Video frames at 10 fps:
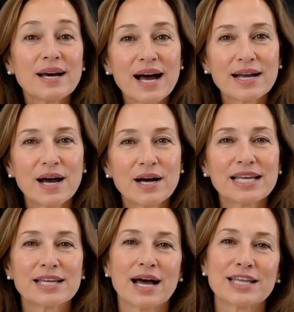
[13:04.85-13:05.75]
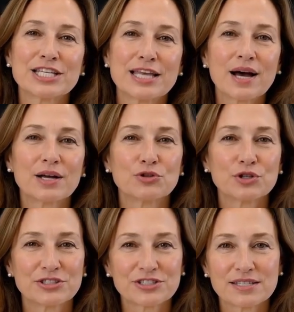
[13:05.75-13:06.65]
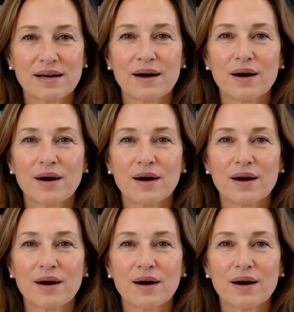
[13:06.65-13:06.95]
and early 1900s,